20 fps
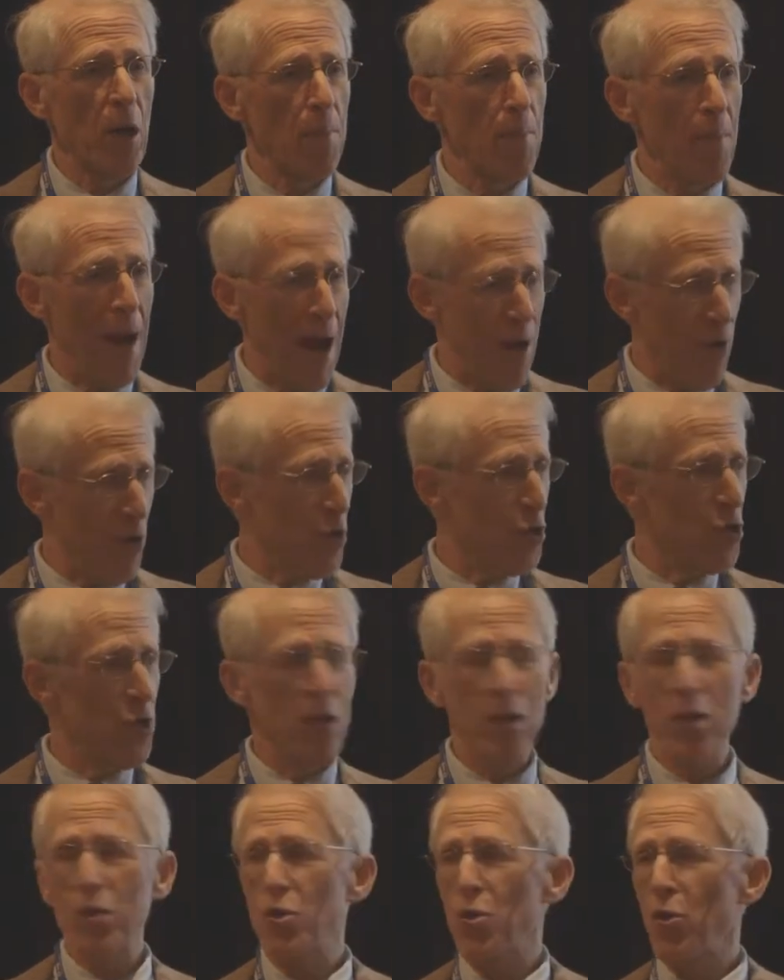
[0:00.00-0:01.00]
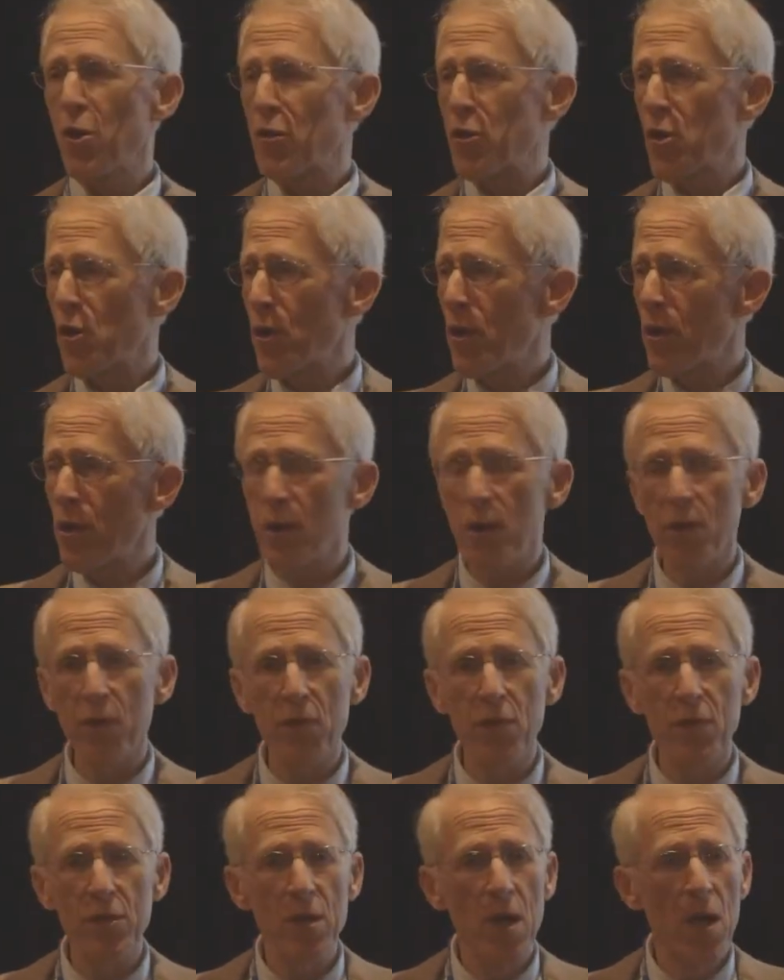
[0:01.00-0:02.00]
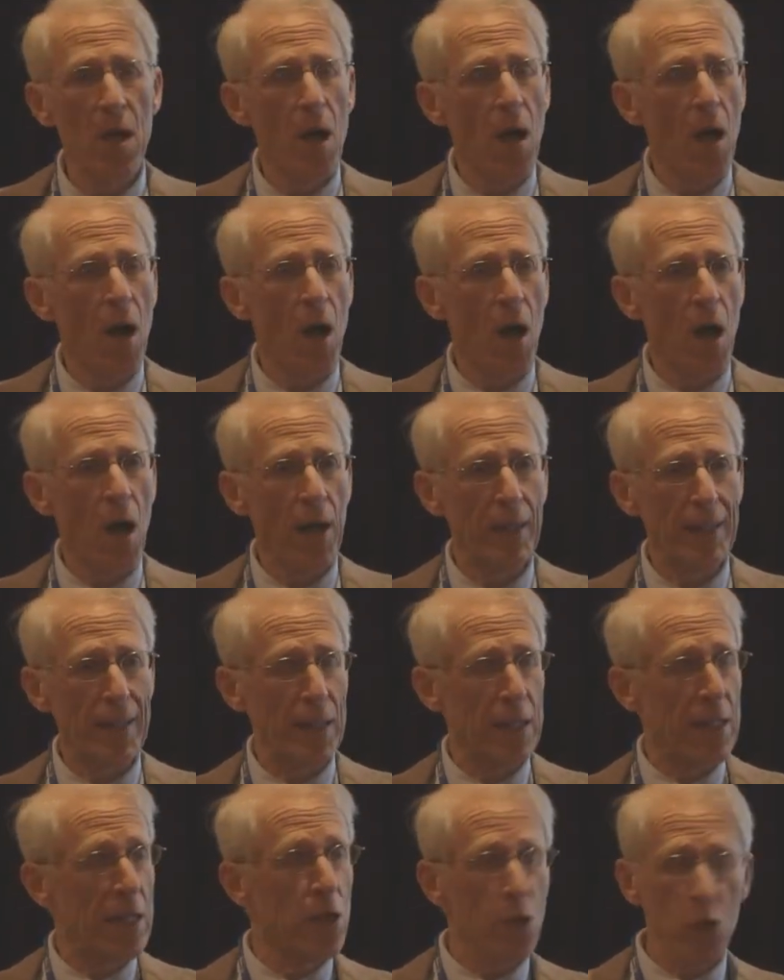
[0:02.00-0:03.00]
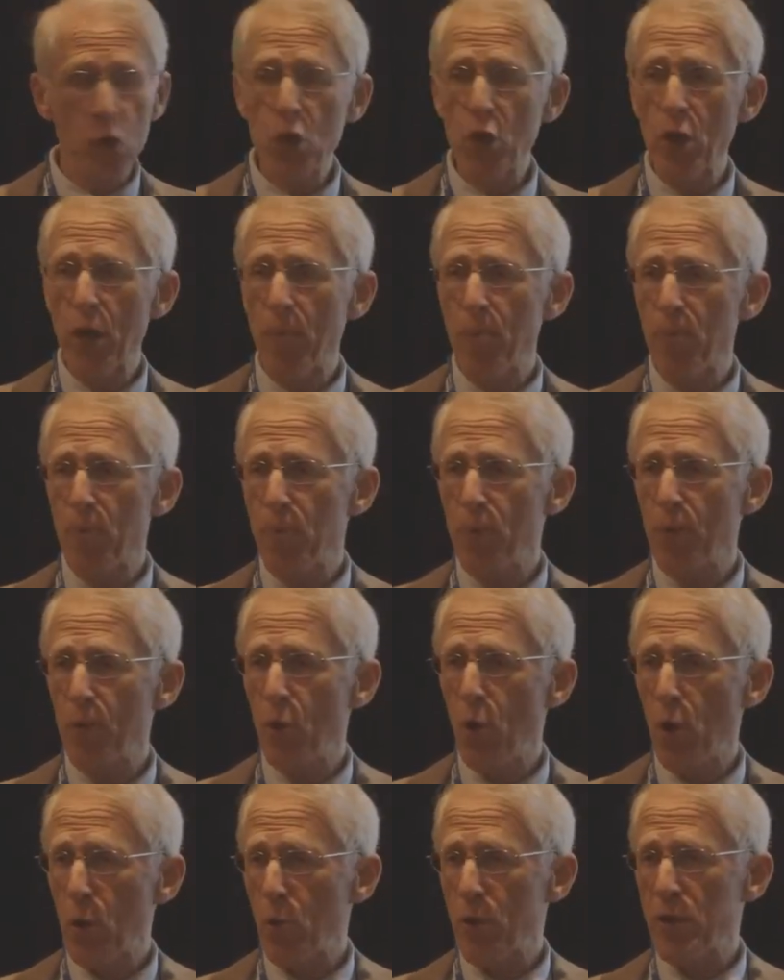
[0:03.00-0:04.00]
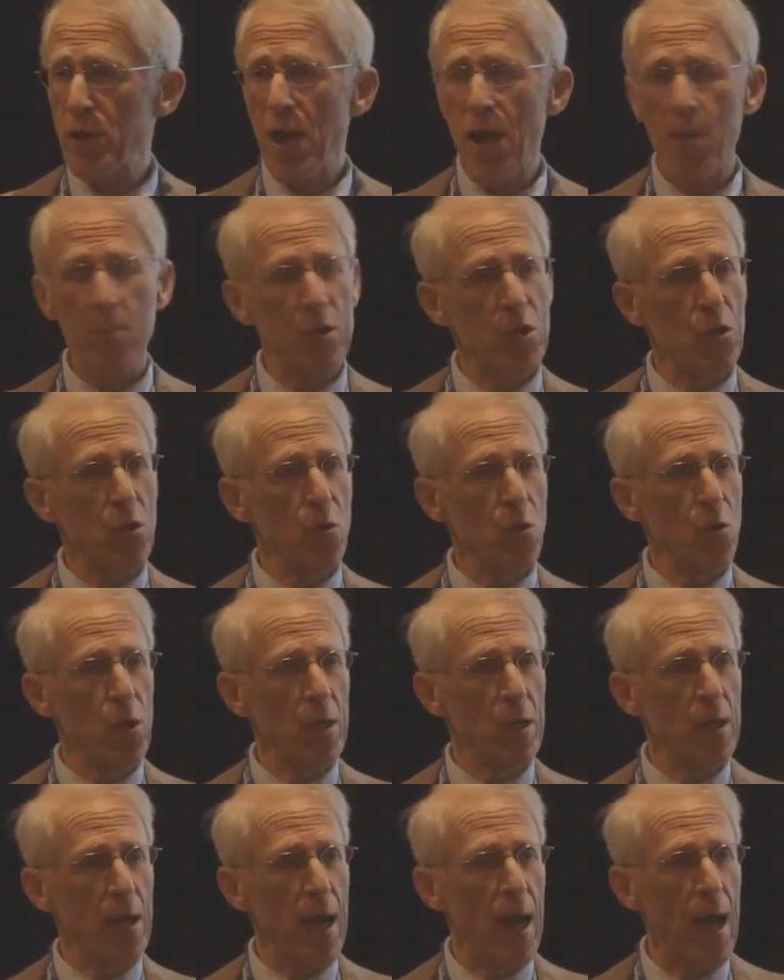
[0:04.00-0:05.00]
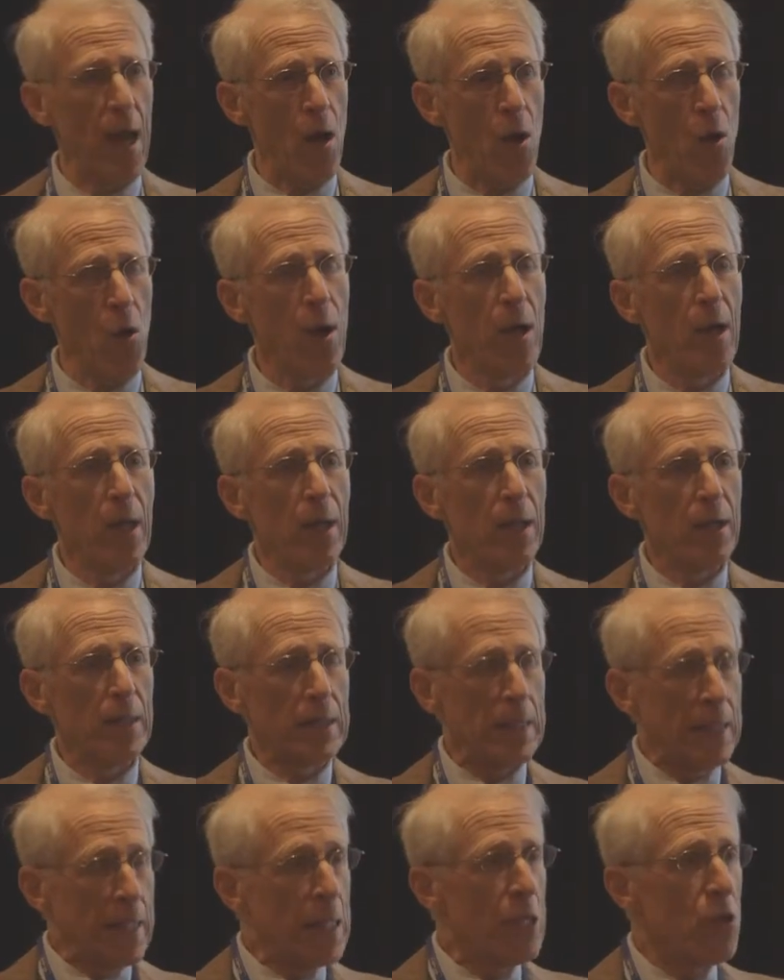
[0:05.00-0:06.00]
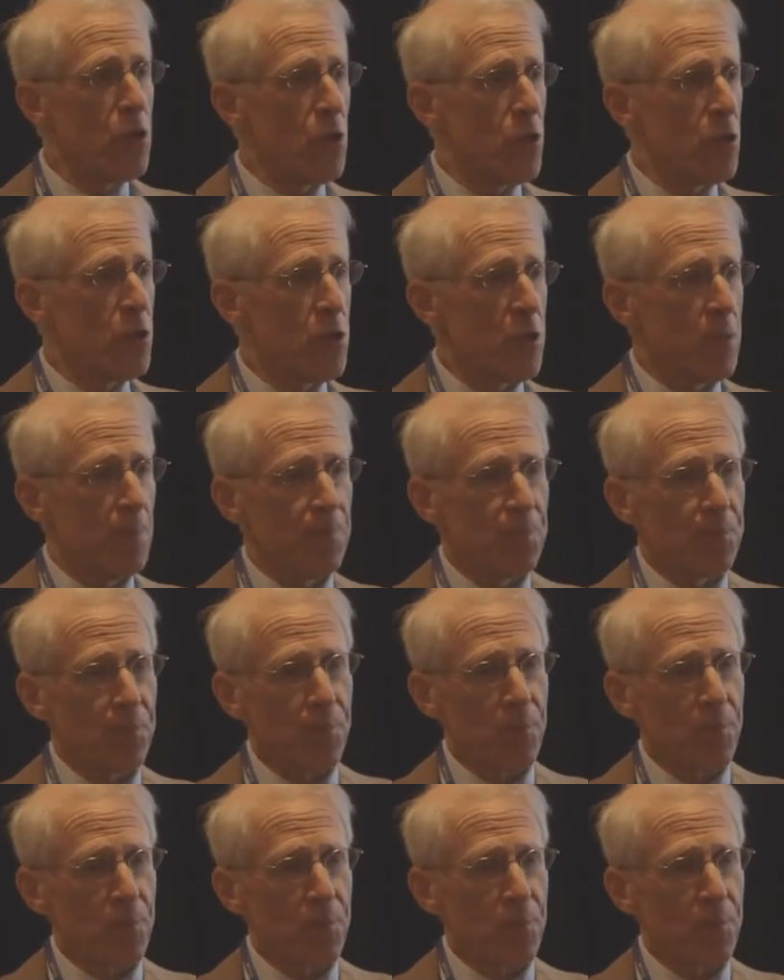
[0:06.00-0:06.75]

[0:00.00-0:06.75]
on marriage and its alternatives, on leadership, along with Thomas Gordon, how leaders,